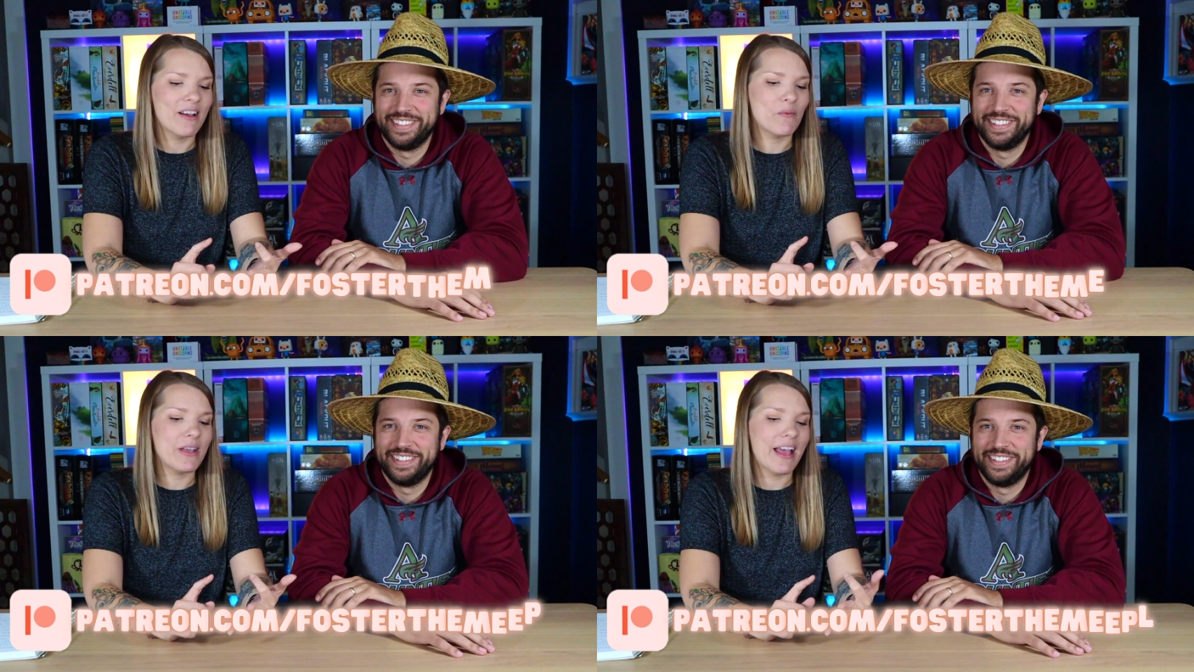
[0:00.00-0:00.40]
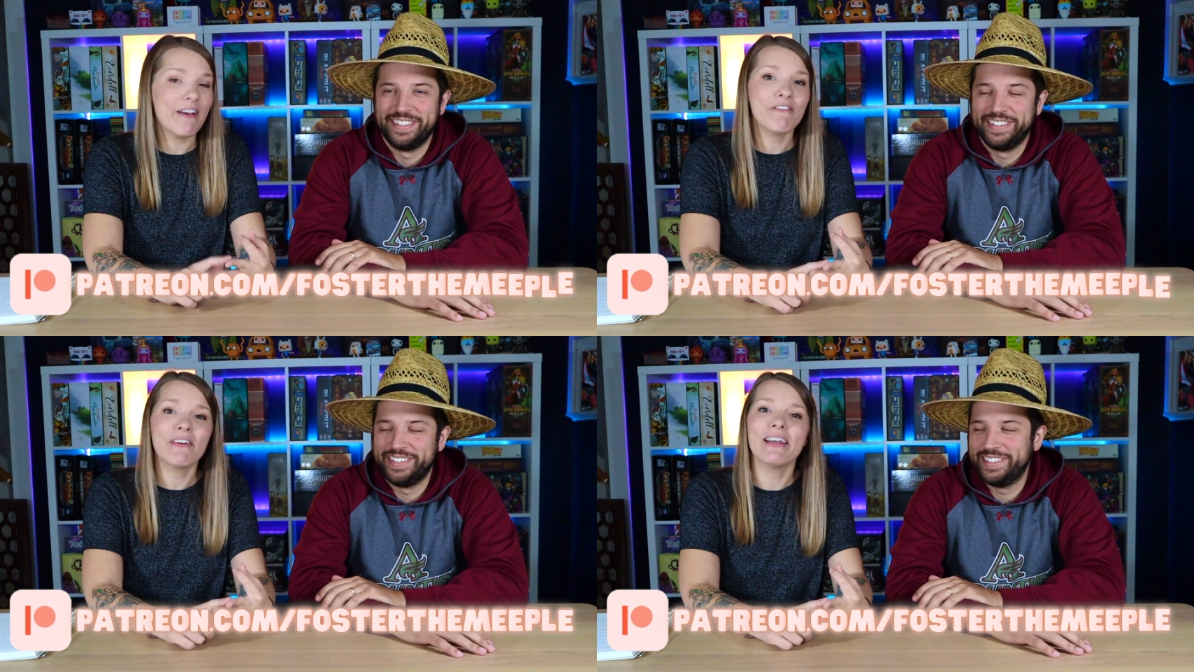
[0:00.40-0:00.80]
Speaker 1: We
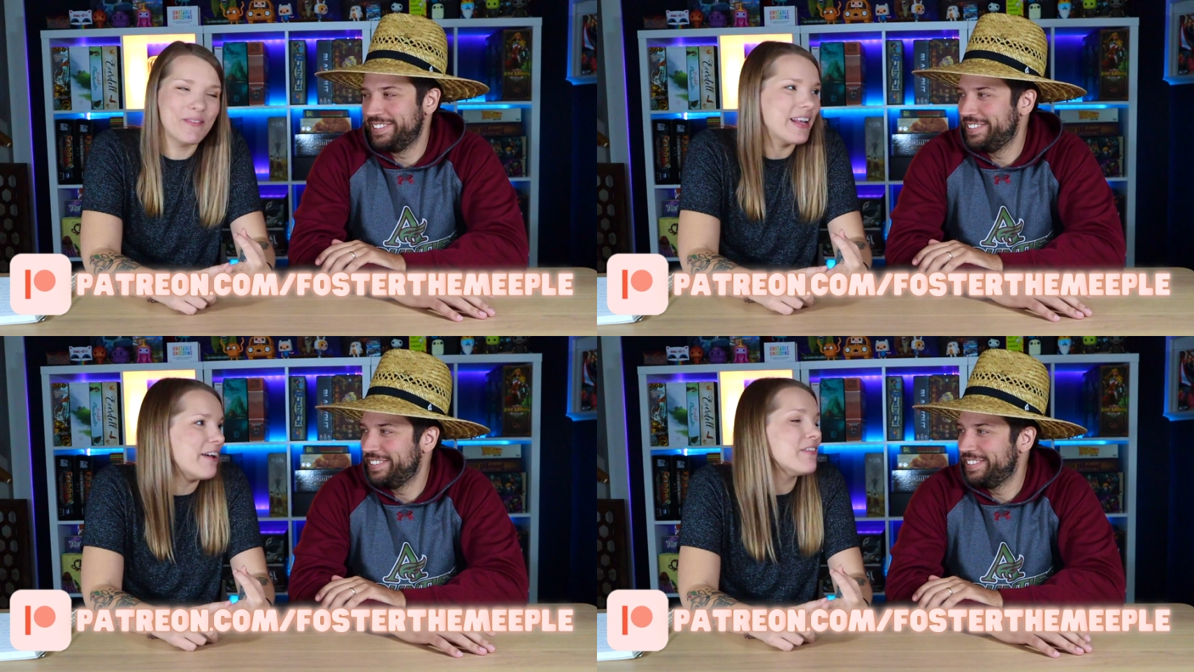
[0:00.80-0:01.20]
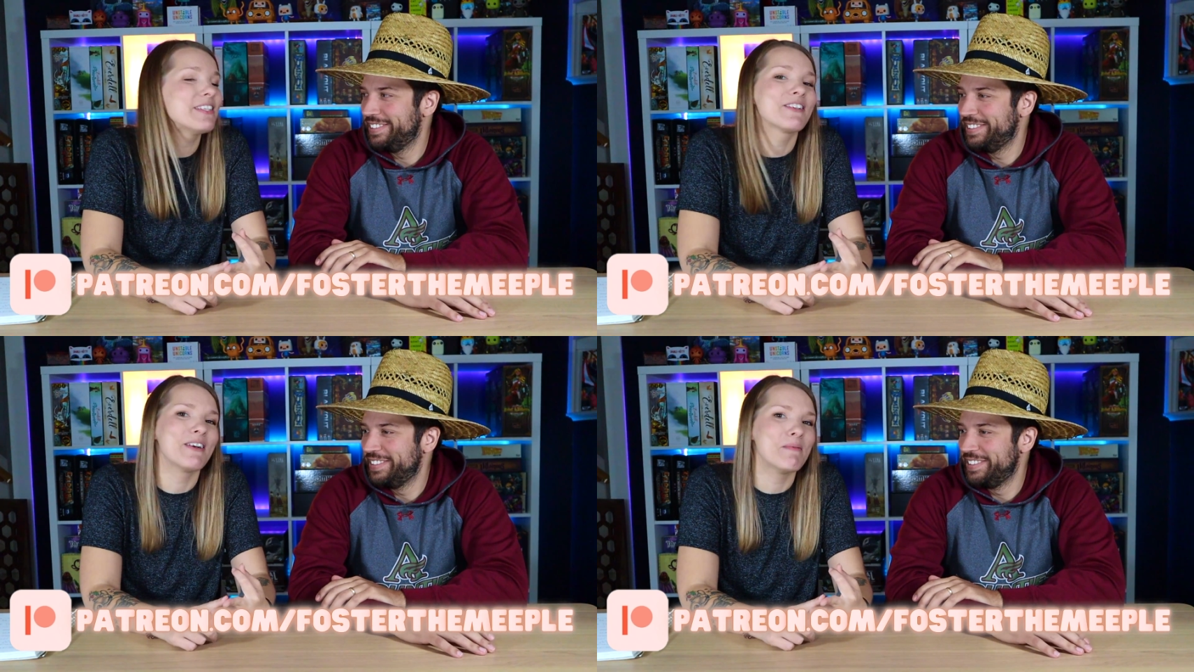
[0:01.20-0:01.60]
have we have
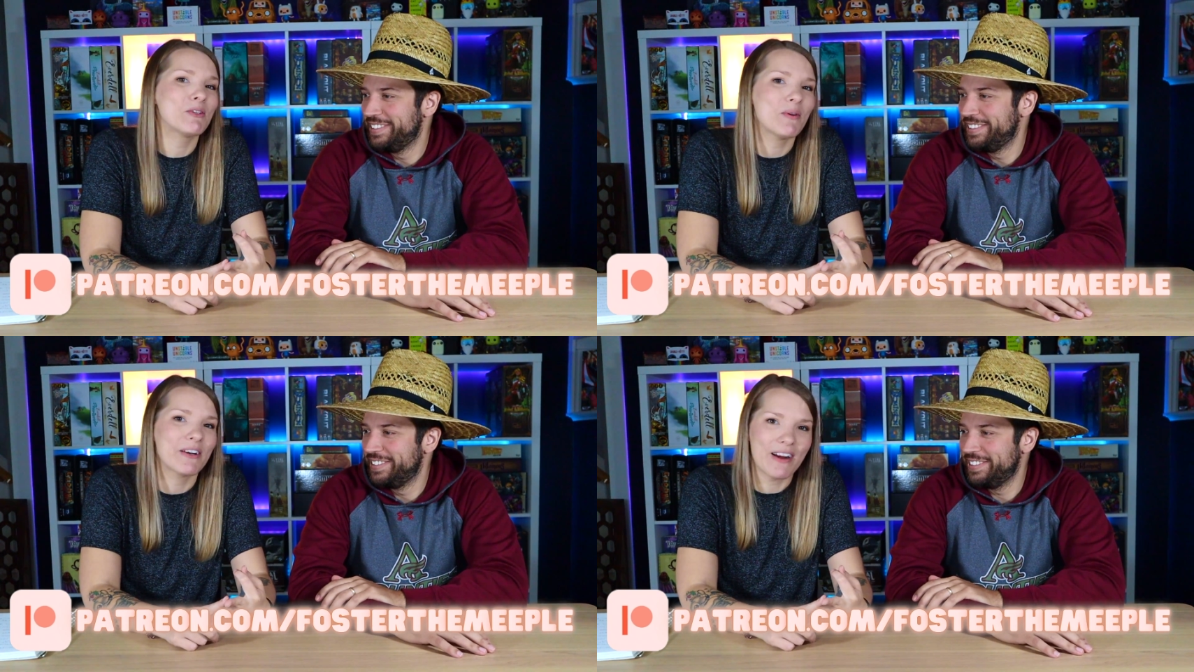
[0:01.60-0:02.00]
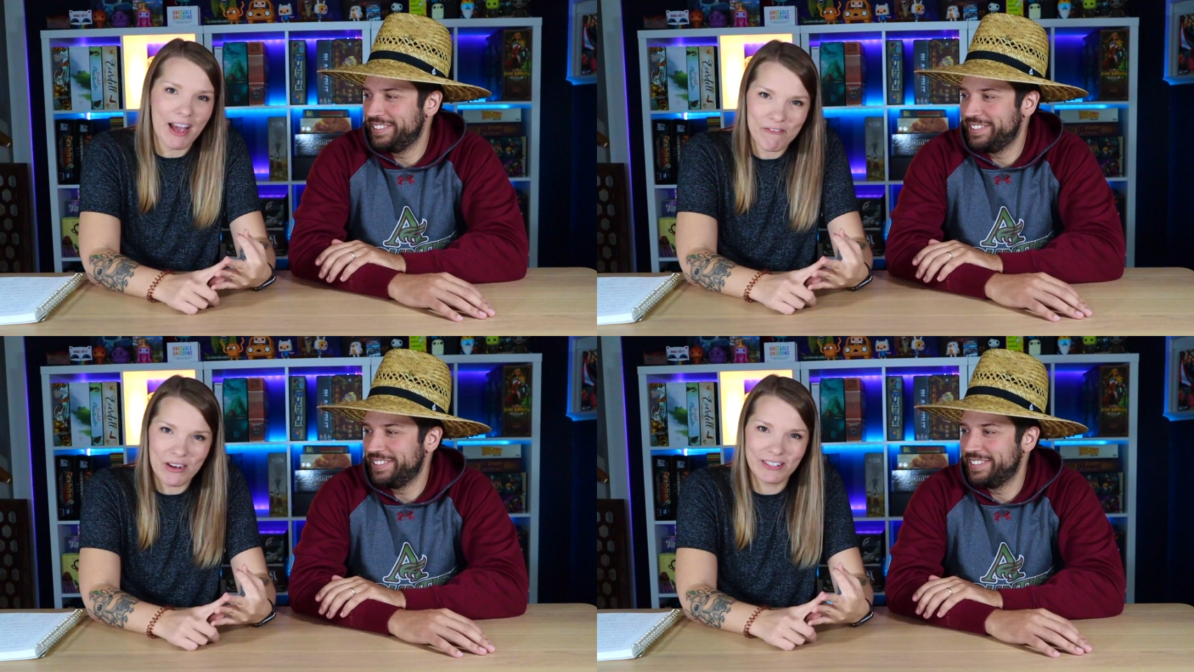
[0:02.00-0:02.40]
Instagram and Twitter
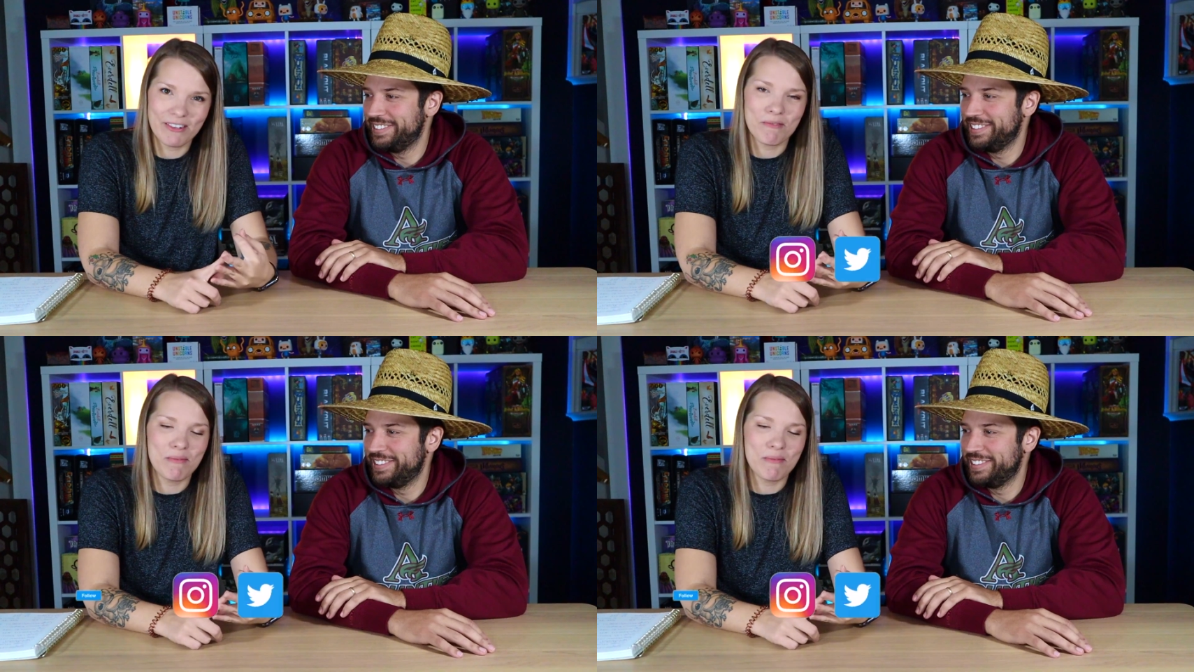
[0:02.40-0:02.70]
at Foster